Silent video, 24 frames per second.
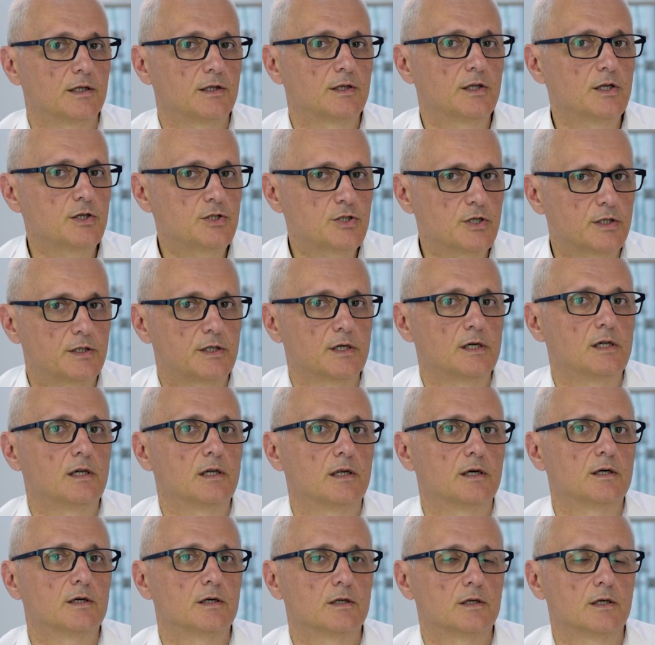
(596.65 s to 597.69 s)

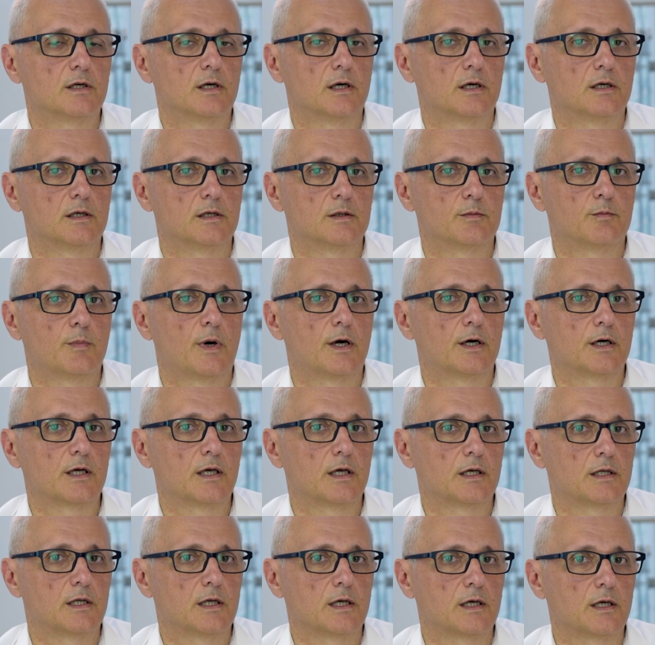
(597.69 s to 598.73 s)
Digital
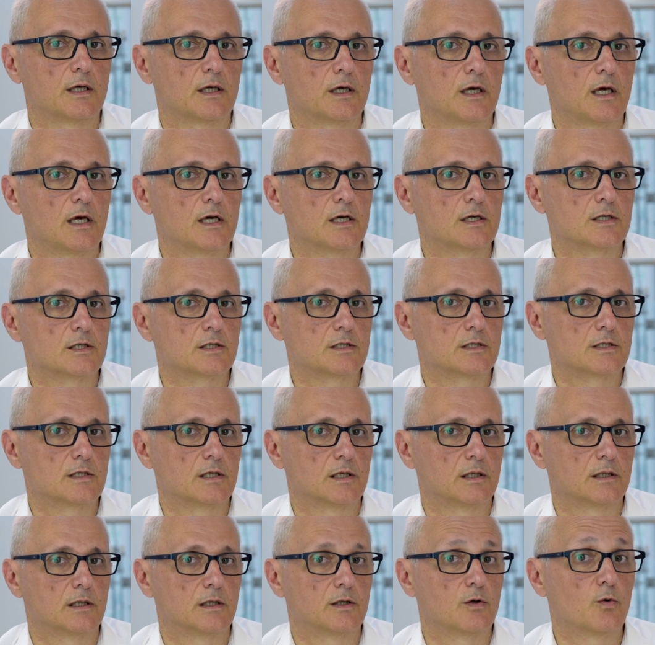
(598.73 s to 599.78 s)
marketing is
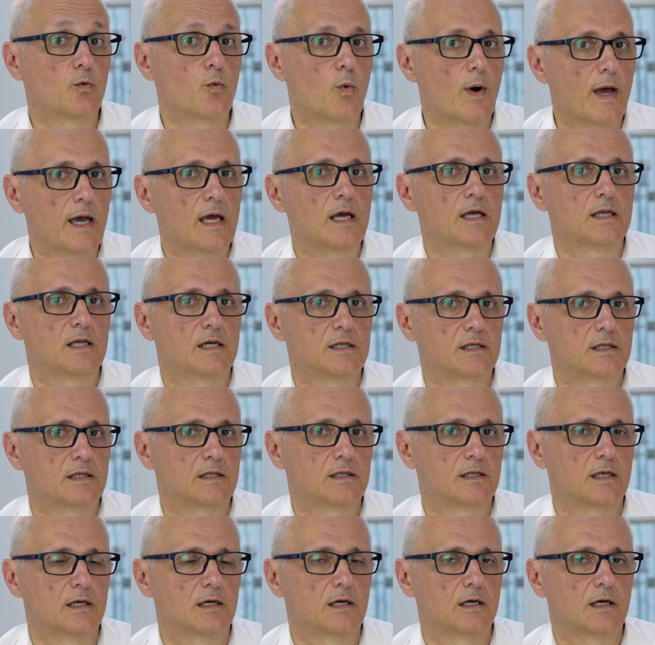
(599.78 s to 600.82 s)
the way
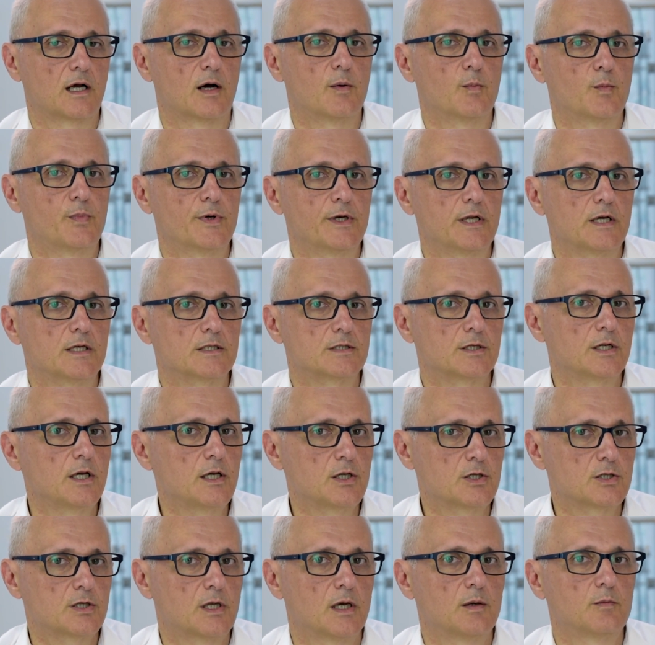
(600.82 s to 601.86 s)
that companies
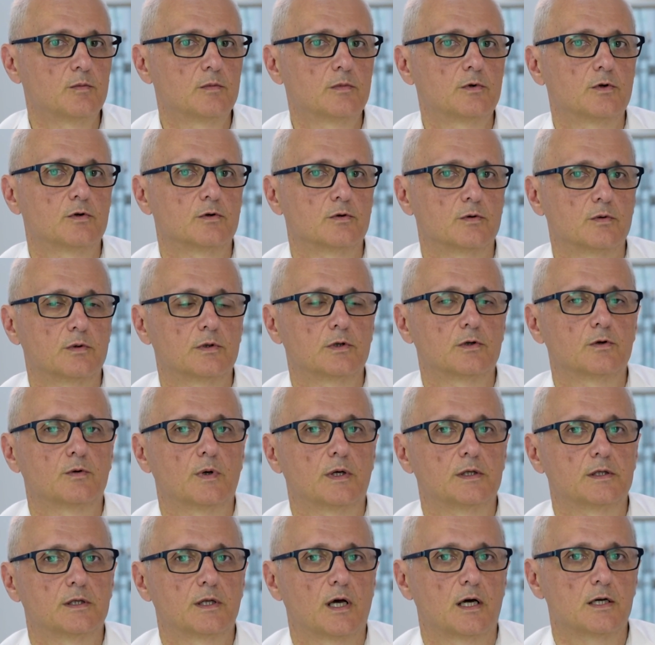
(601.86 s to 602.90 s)
reach them to
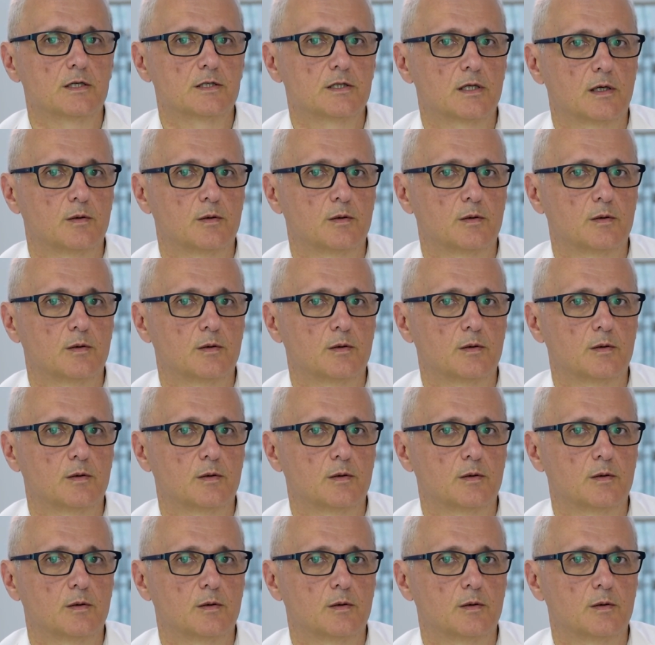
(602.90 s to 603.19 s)
entice